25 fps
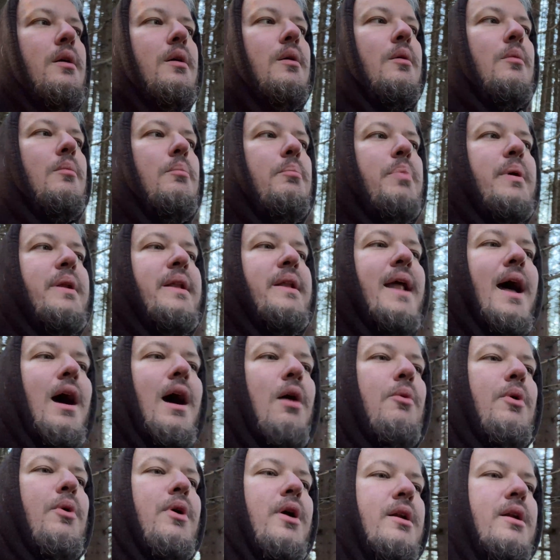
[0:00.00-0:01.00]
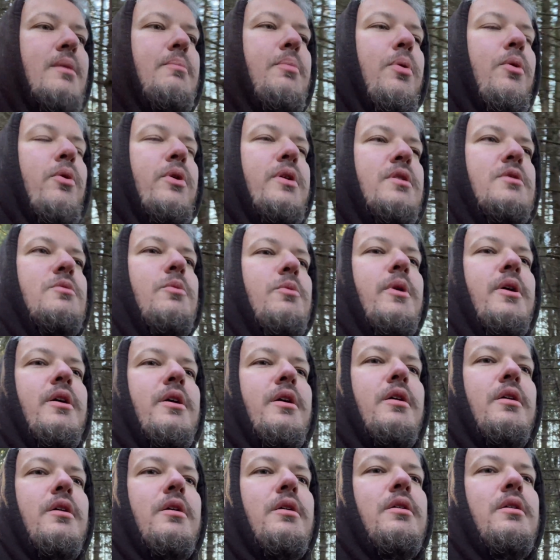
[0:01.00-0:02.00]
but now we're at a point
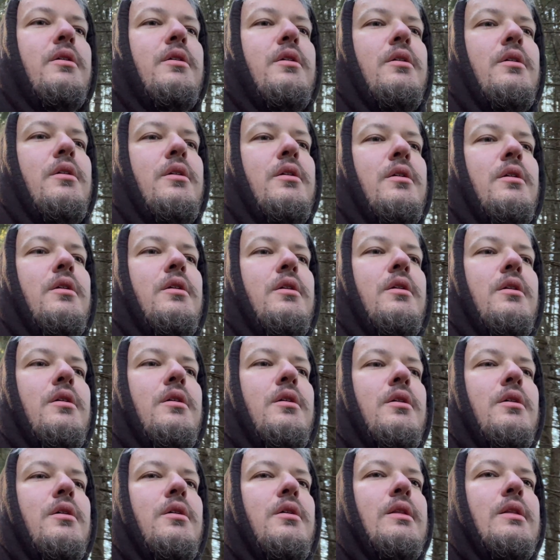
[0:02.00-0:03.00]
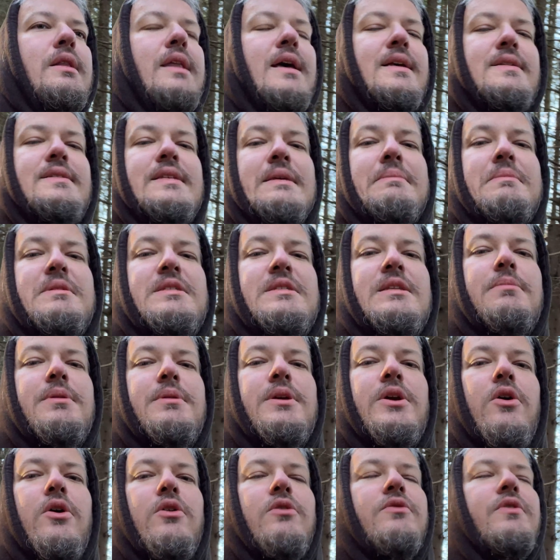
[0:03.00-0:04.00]
where that seems to be
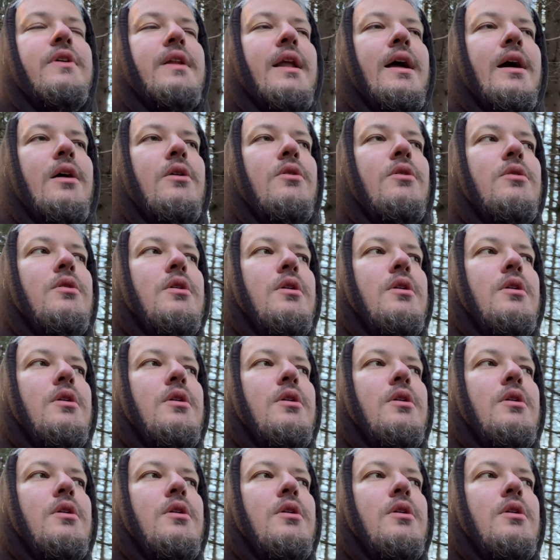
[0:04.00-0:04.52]
over now.